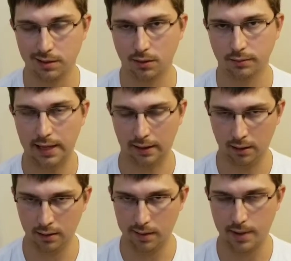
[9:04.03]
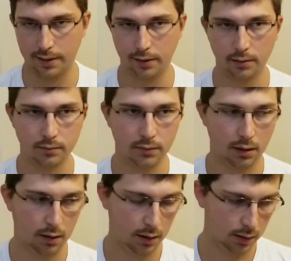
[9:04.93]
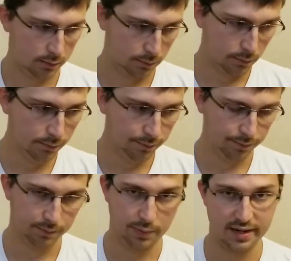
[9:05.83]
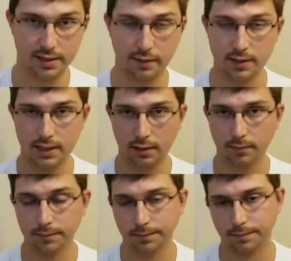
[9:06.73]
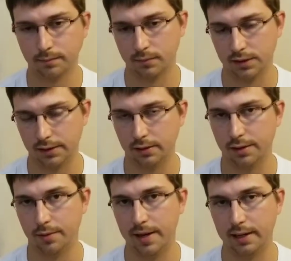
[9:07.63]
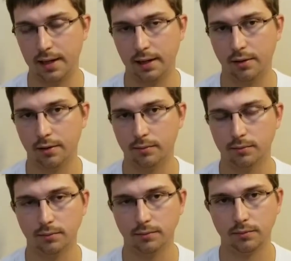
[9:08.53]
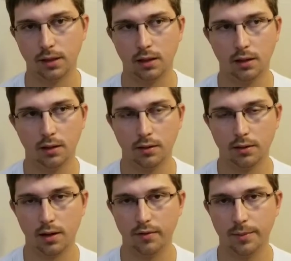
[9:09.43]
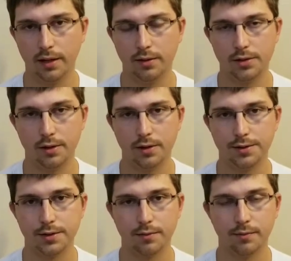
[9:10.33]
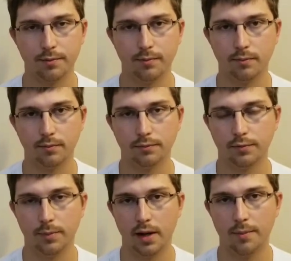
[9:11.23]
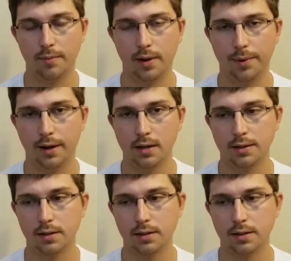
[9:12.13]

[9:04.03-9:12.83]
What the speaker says: technically a minor, being 17, still under Medicaid or government insurance from my parents.